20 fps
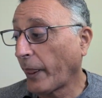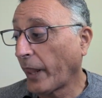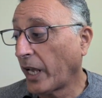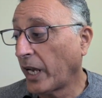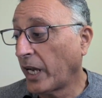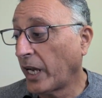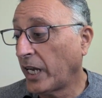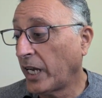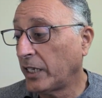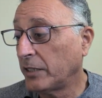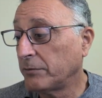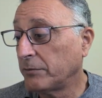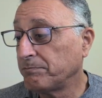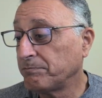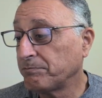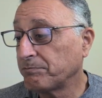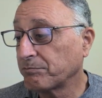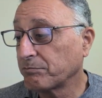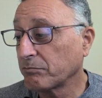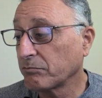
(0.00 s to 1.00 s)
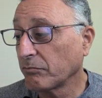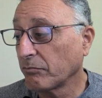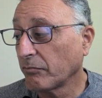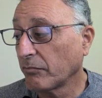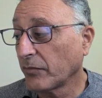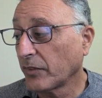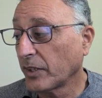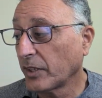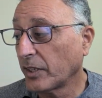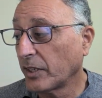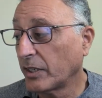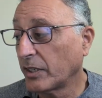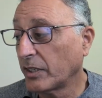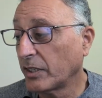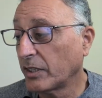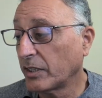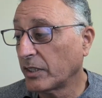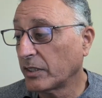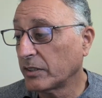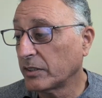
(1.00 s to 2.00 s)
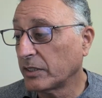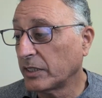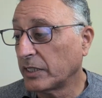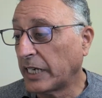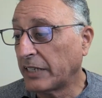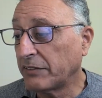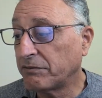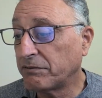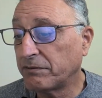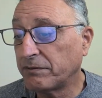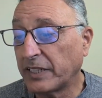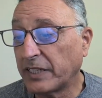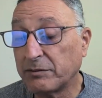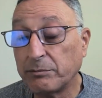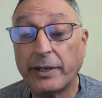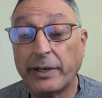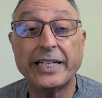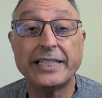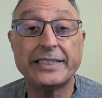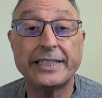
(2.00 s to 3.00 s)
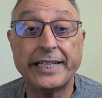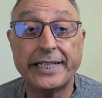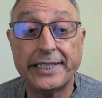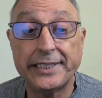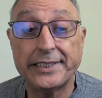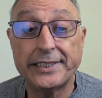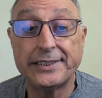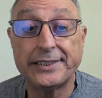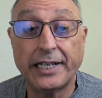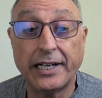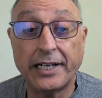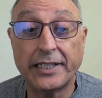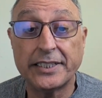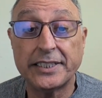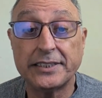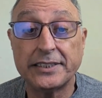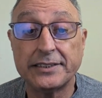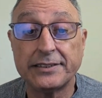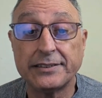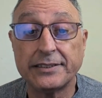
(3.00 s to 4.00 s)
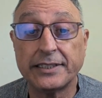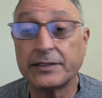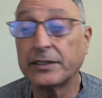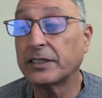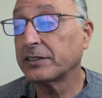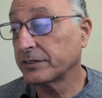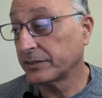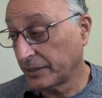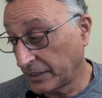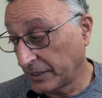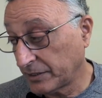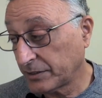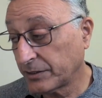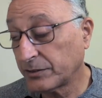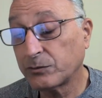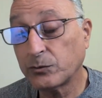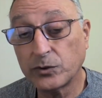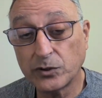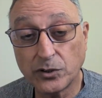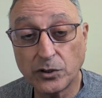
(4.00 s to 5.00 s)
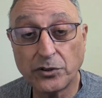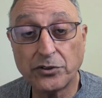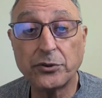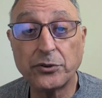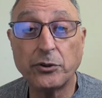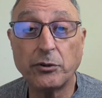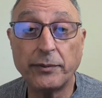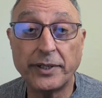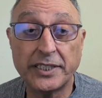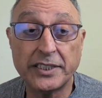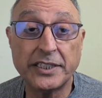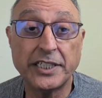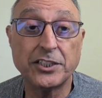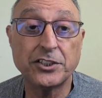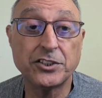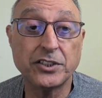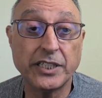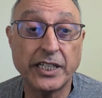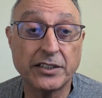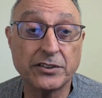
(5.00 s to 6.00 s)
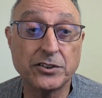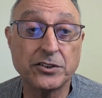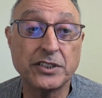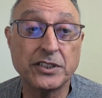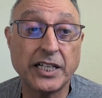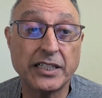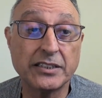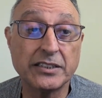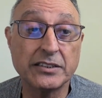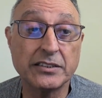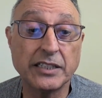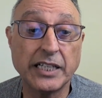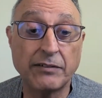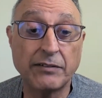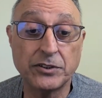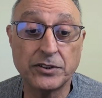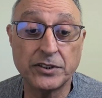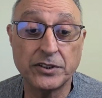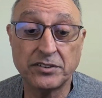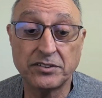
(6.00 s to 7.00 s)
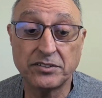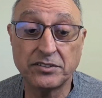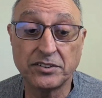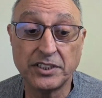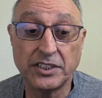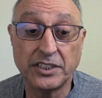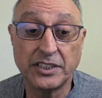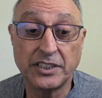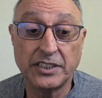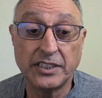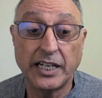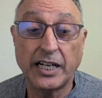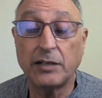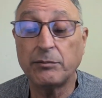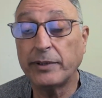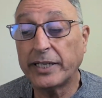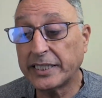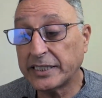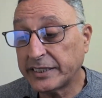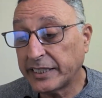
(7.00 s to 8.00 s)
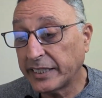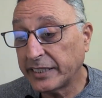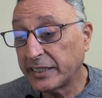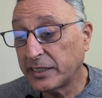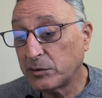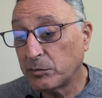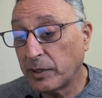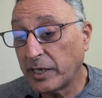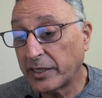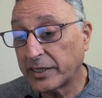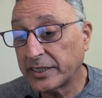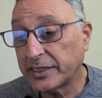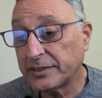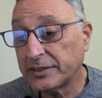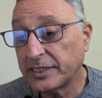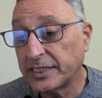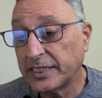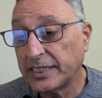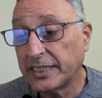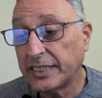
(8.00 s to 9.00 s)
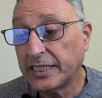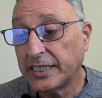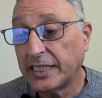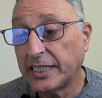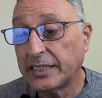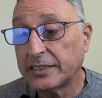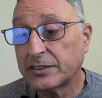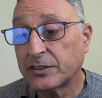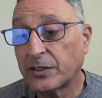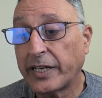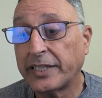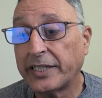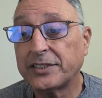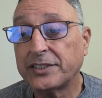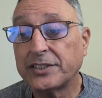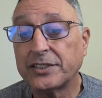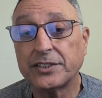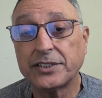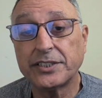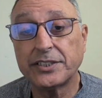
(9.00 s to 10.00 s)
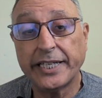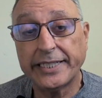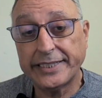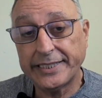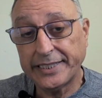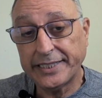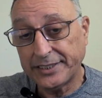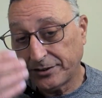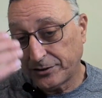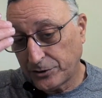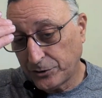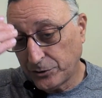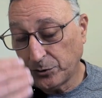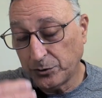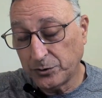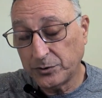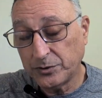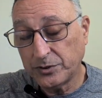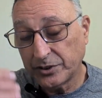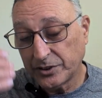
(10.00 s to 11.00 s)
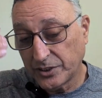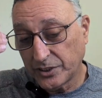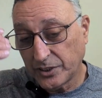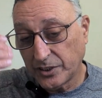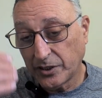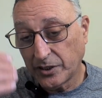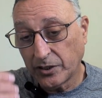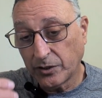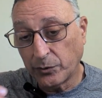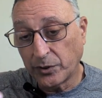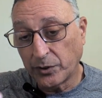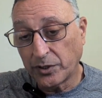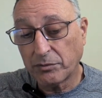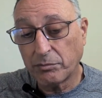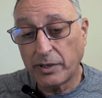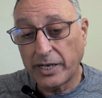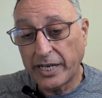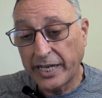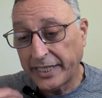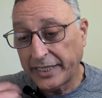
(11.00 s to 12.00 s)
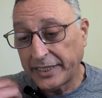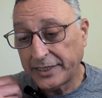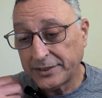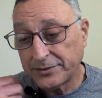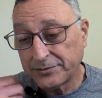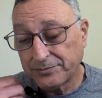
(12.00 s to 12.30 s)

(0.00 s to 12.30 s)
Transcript: um, I meditated on it, and we'll go through a meditation exercise after this. I meditated about it, trying to get in tune with my